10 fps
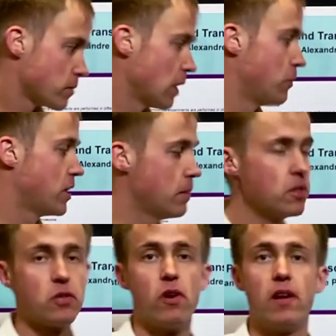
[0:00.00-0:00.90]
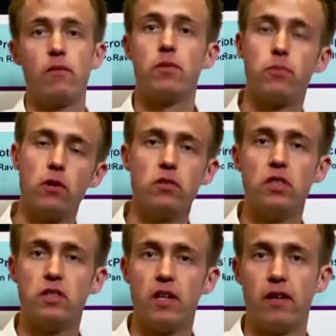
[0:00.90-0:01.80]
that we demonstrate with
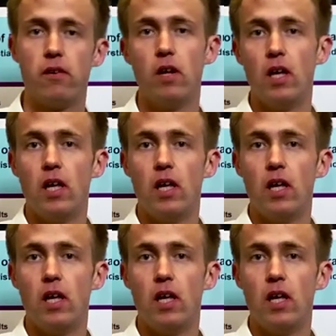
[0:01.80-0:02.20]
Protein Center